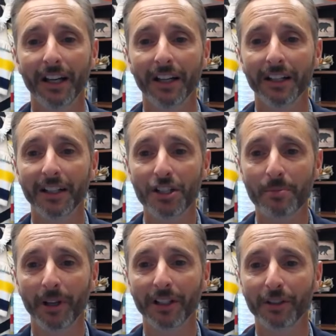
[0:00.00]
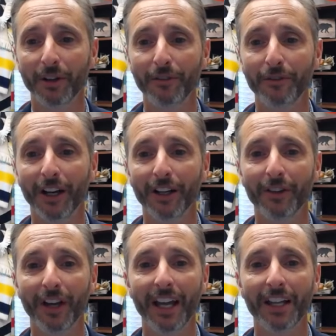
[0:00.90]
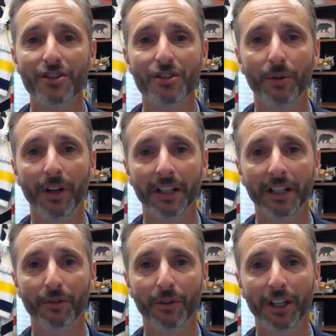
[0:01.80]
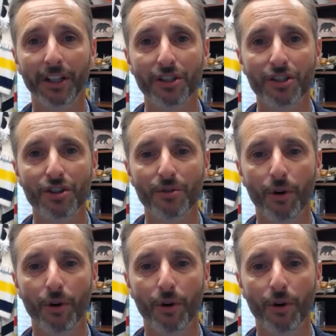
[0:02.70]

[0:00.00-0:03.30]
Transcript: uh, Ishmael in grade five, and Zohan in grade two.